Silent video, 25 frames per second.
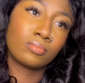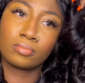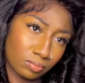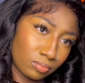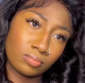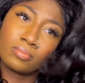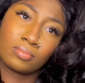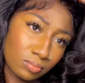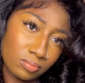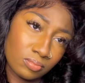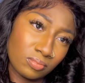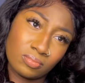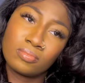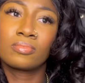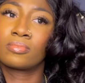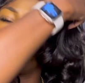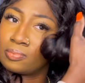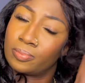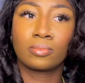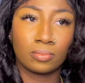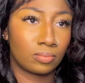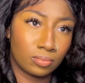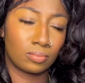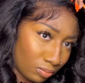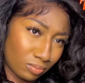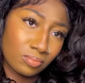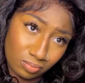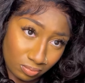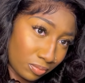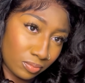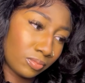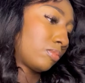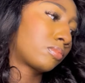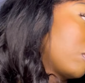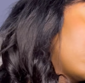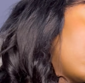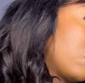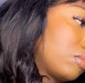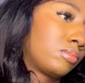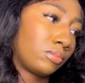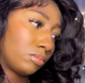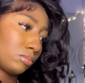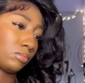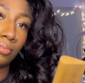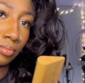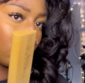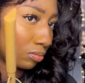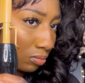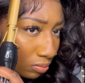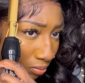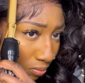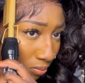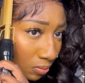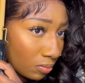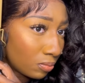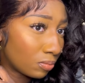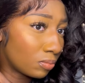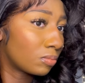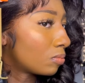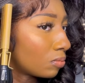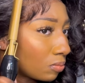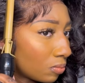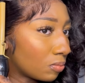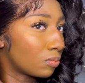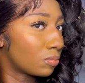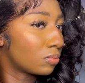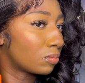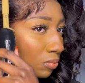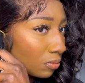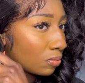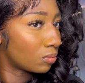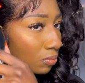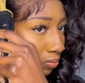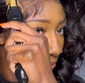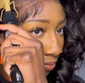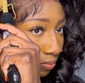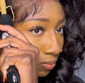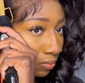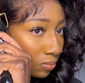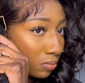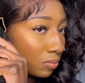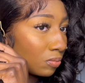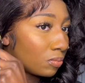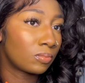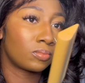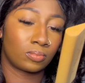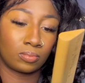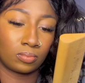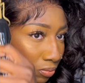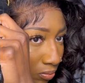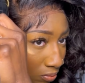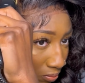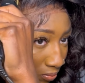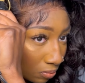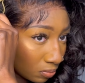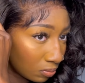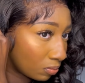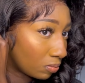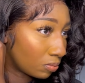to this wig. It's luscious, the lace is pretty, it